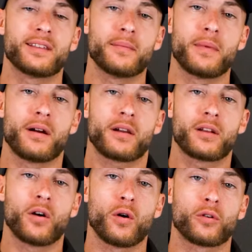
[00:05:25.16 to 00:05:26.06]
does the
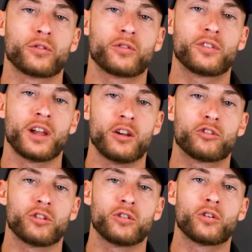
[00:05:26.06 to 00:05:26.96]
American Heart
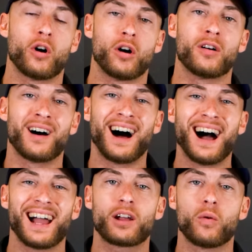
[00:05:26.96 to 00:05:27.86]
Association call
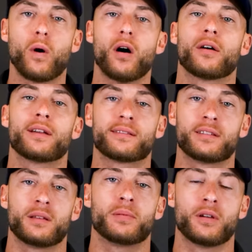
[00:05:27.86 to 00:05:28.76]
high quality
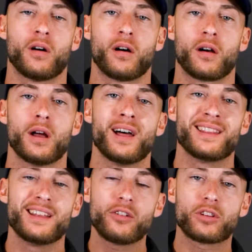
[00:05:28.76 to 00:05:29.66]
CPR?
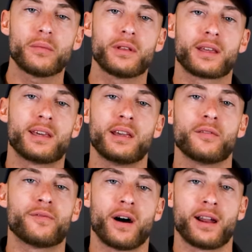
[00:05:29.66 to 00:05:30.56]
These are some of the
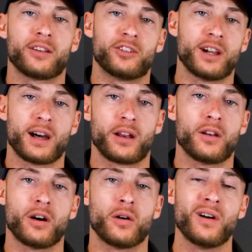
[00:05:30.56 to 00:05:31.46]
key findings you got
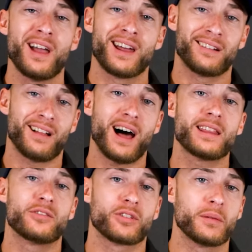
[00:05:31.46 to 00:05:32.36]
to know, and a
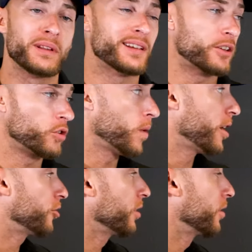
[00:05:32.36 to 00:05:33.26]
lot of these are going to be test
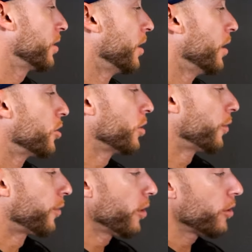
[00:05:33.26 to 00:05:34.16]
questions.
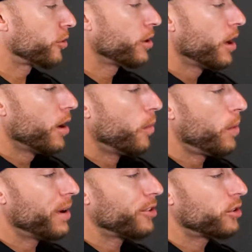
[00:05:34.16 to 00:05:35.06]
So, first,
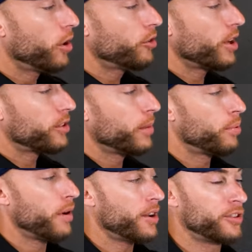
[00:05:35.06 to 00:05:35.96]
we want to start chest
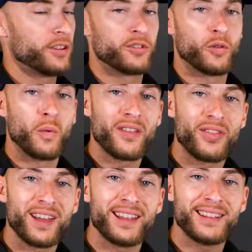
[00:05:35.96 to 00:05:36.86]
compressions
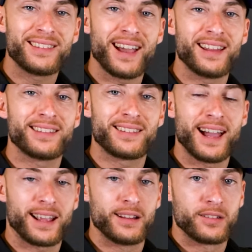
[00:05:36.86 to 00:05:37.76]
within 10
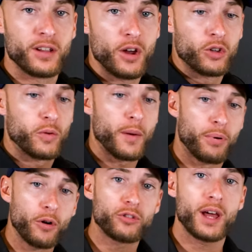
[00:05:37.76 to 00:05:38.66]
seconds to
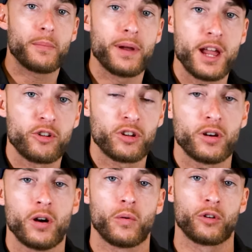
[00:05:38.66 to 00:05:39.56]
approach that
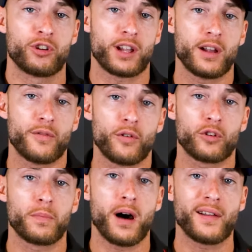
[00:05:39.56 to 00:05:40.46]
patient or checking for
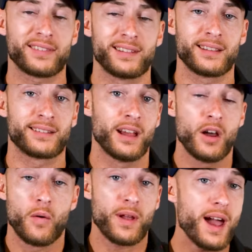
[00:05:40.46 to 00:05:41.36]
responsiveness,
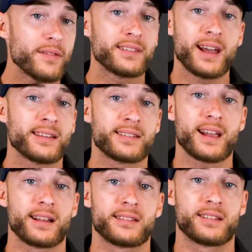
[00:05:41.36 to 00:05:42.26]
we have 10
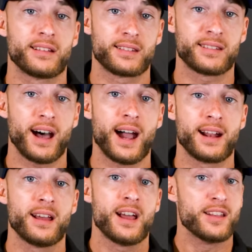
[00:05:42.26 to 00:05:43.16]
seconds to
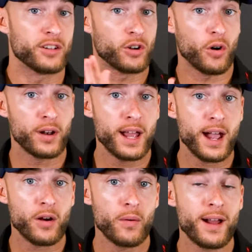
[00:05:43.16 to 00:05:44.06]
decide is it
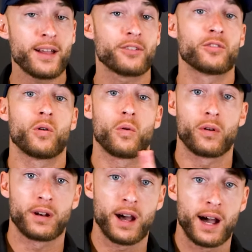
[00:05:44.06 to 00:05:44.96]
cardiac arrest
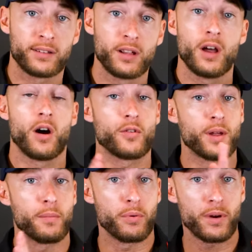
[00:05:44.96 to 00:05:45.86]
or not? Are
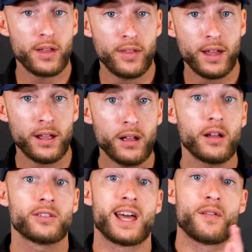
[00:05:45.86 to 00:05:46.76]
they breathing?
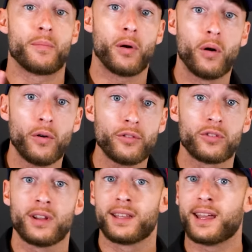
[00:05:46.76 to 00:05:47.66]
Do they have a
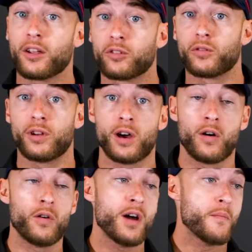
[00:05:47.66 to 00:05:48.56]
pulse? Yes or
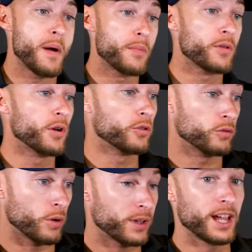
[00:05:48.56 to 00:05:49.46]
no? Remember
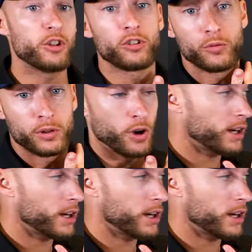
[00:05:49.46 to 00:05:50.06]
those locations we